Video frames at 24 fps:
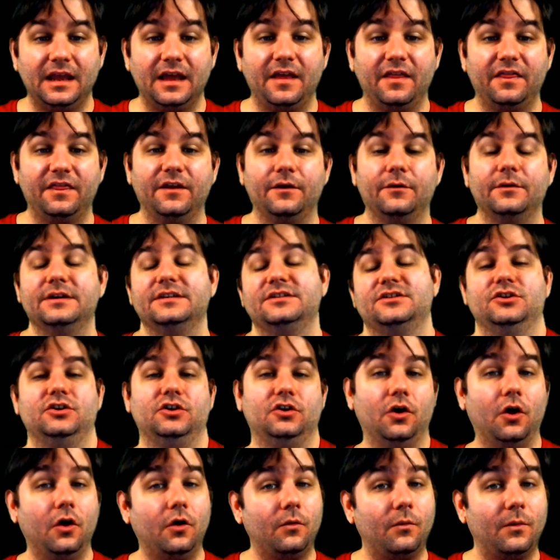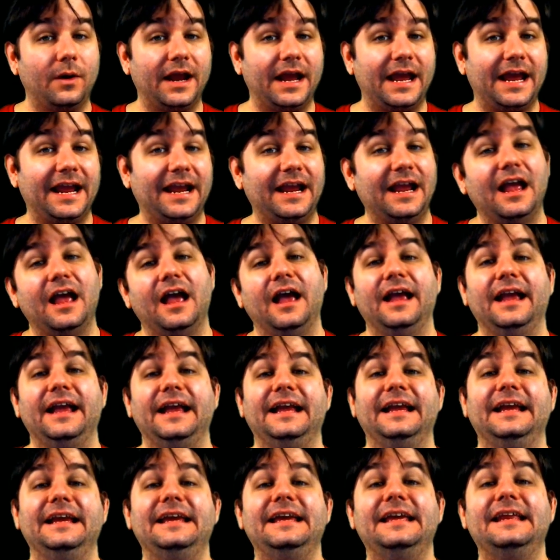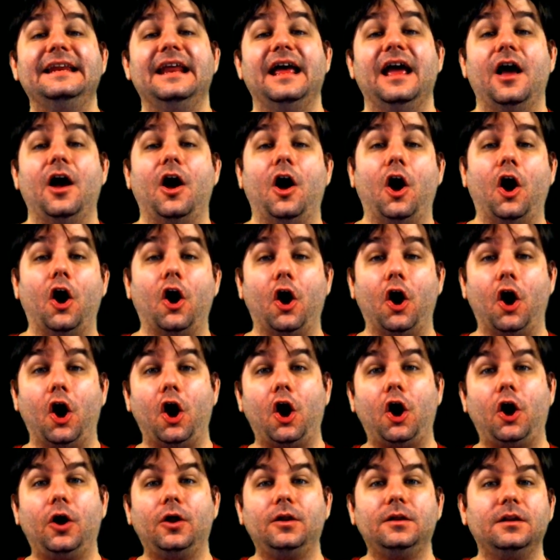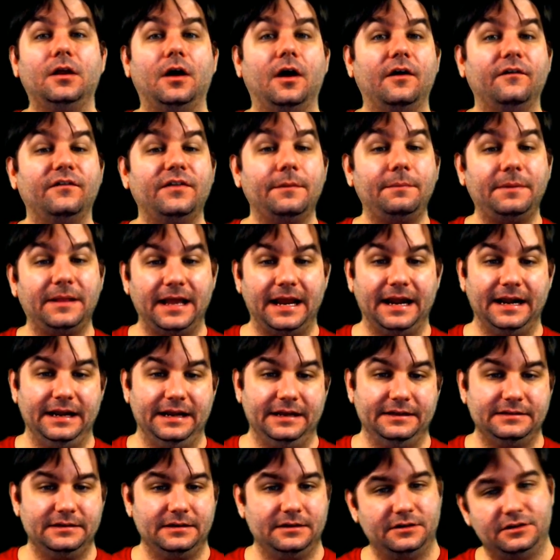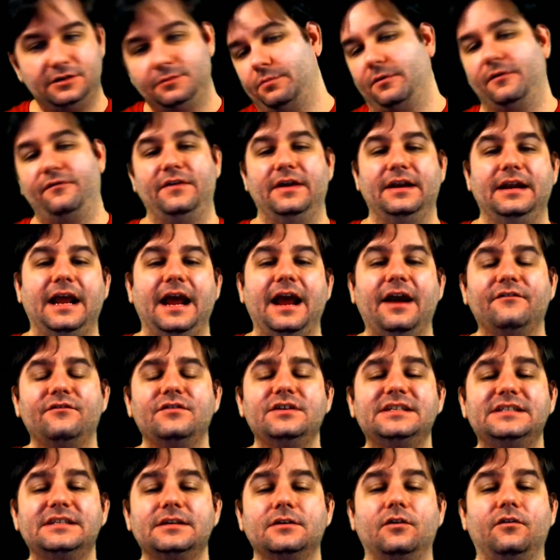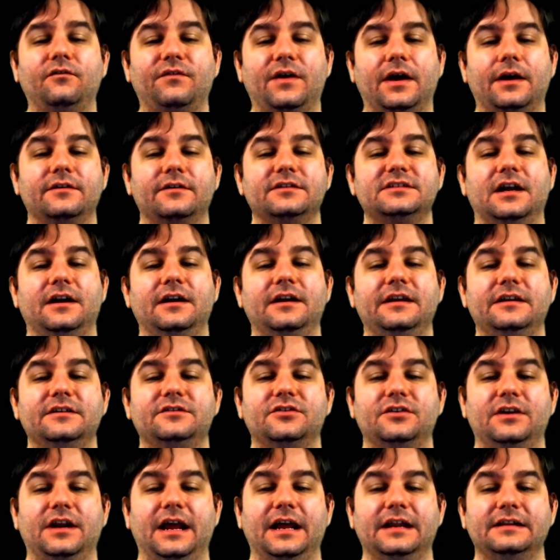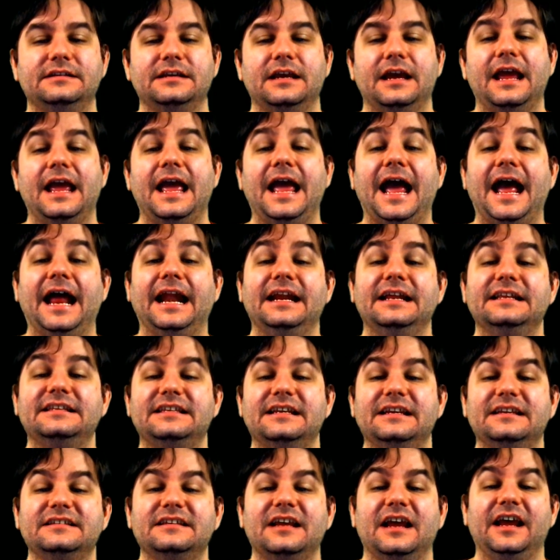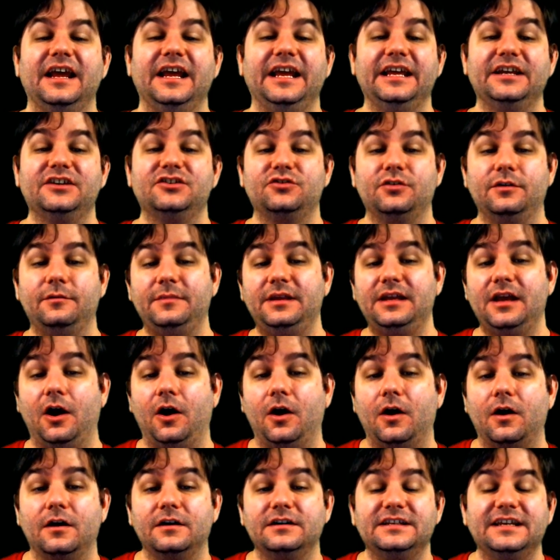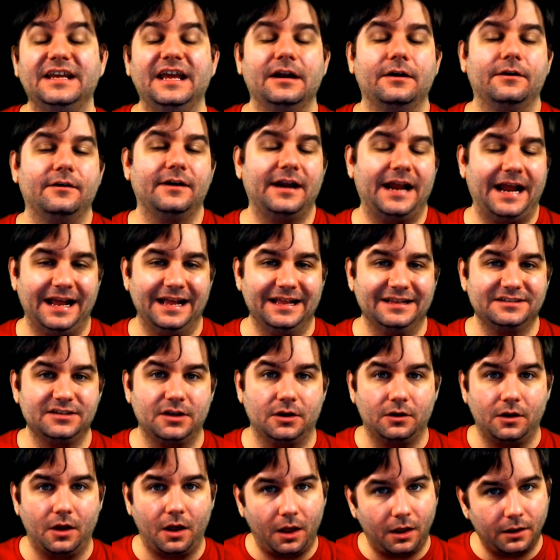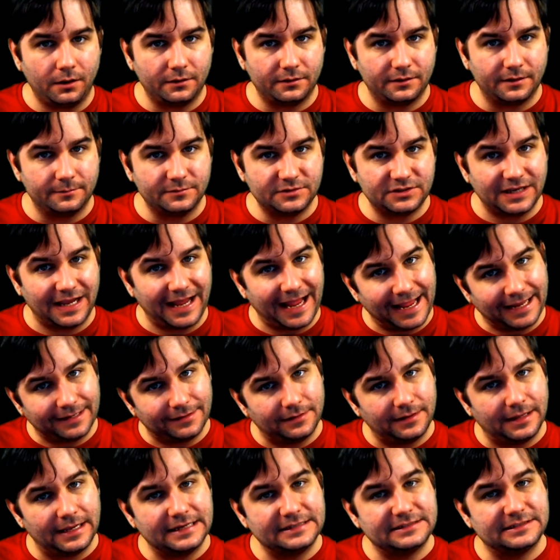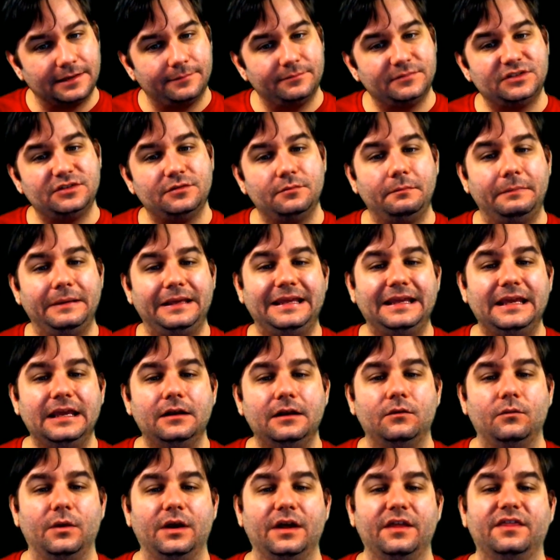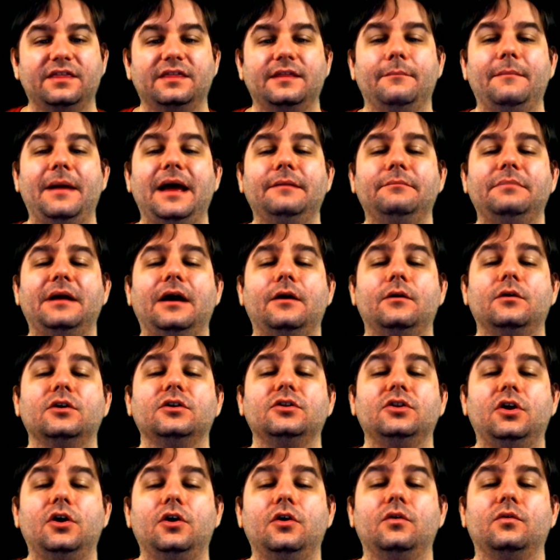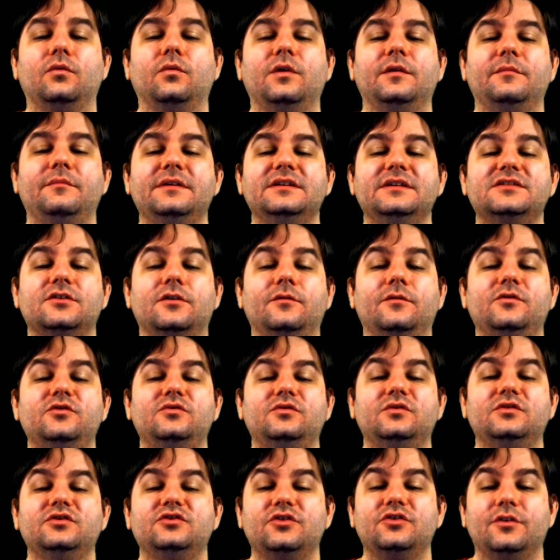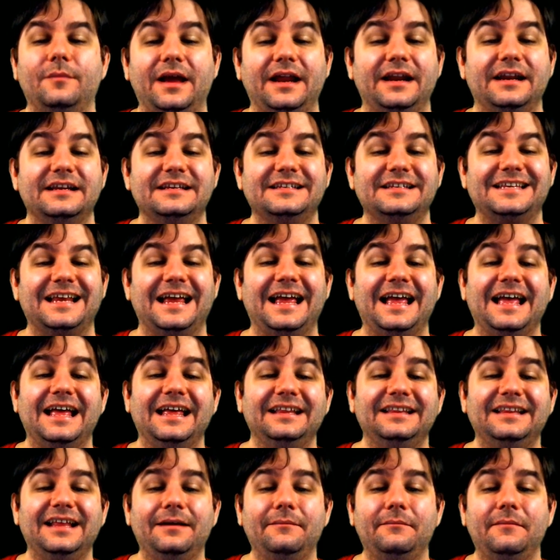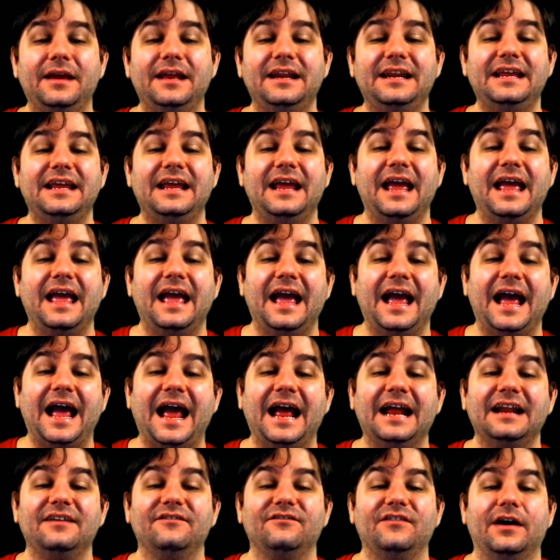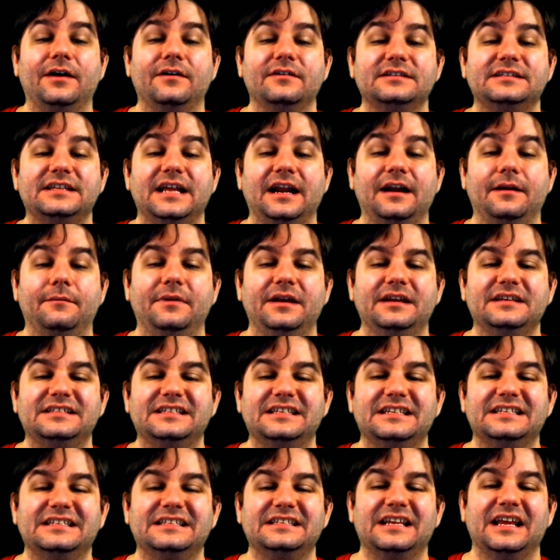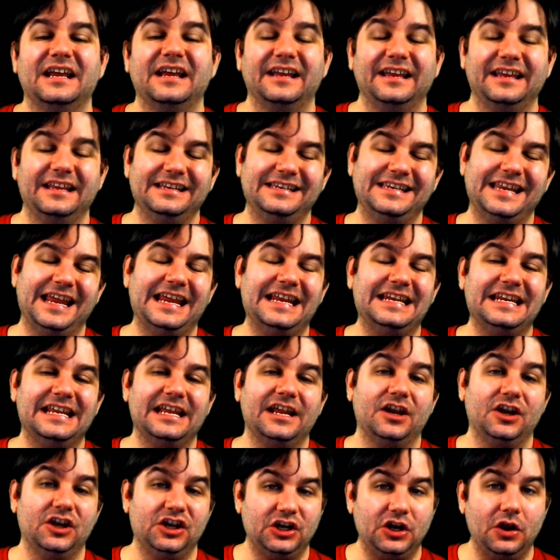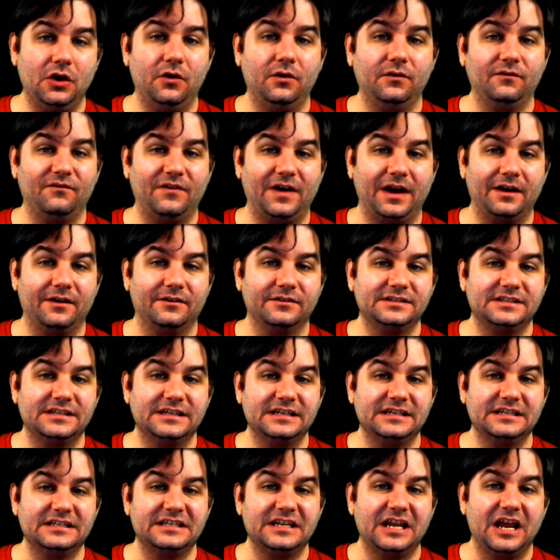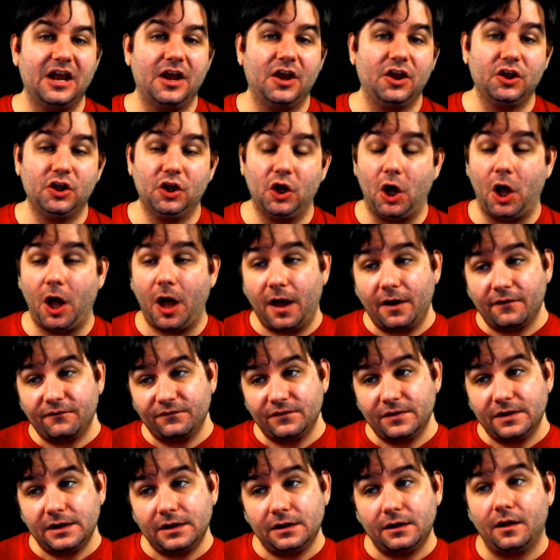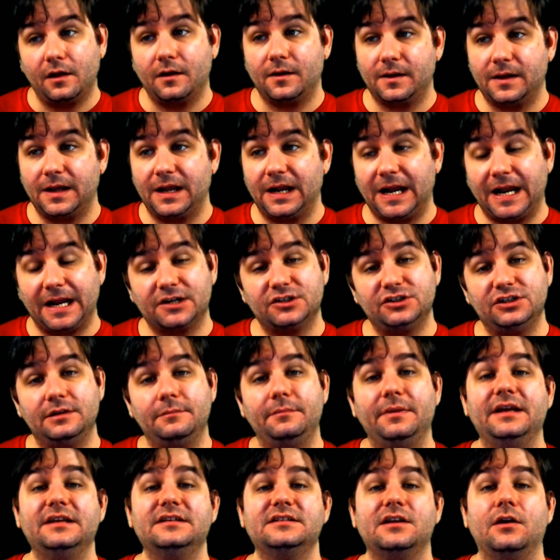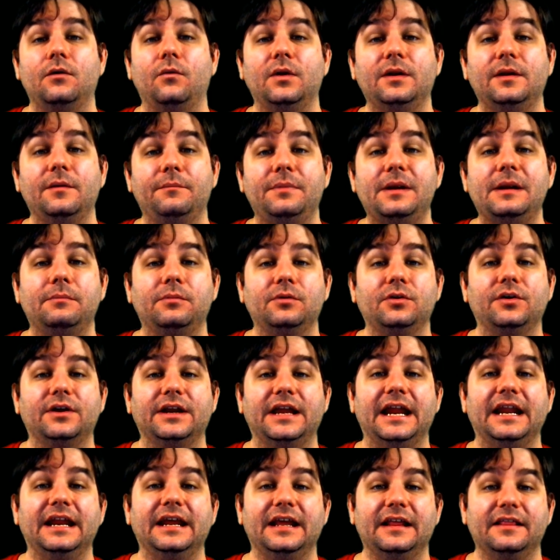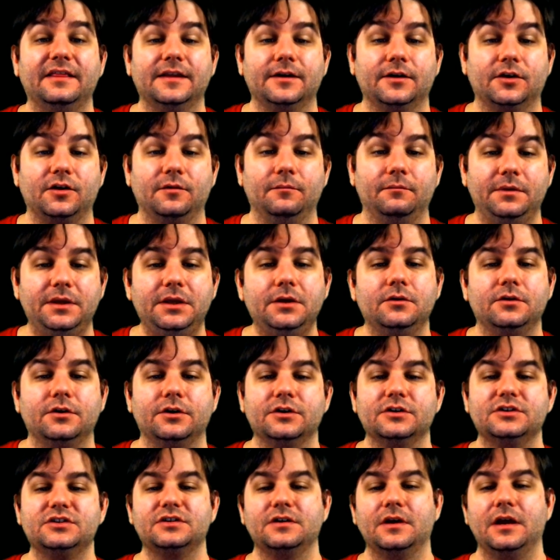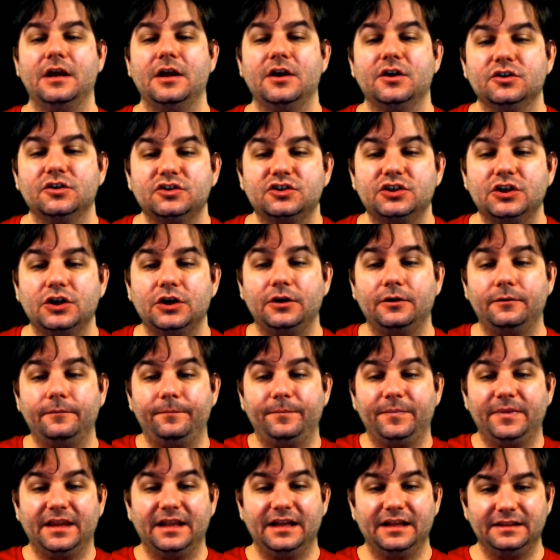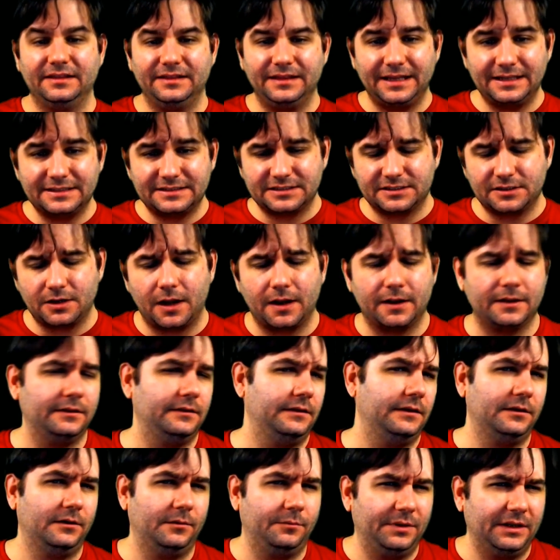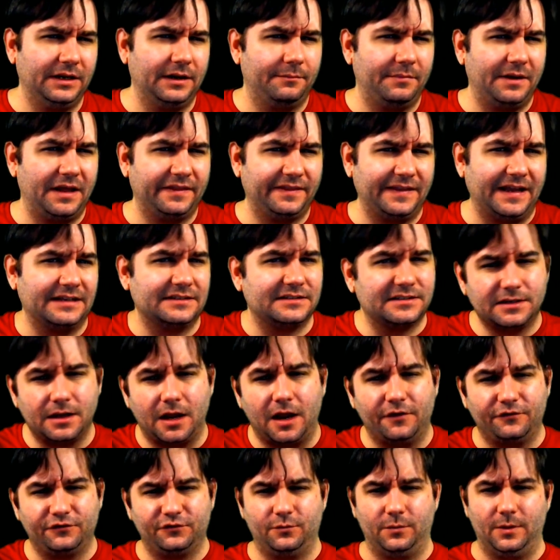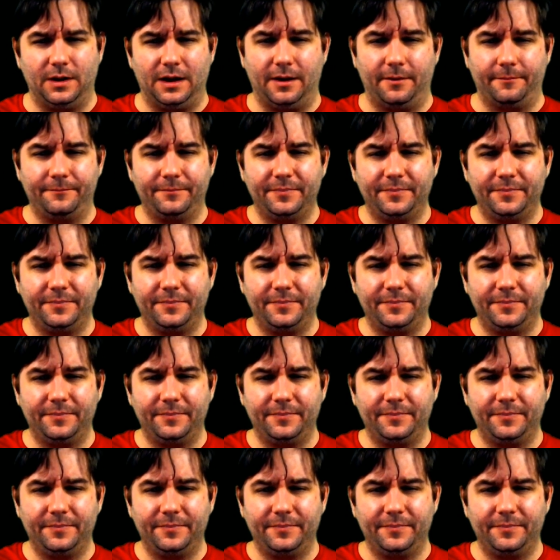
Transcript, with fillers: There is no way in all of the planet to prevent every single virus on the internet, and it is extremely hard to get our hands on all of them to analyze them to begin with. The manpower alone would be so tremendous that many antivirus databases containing known viruses often are actually based on what the people are getting in their computers. So let's talk a little bit about that software.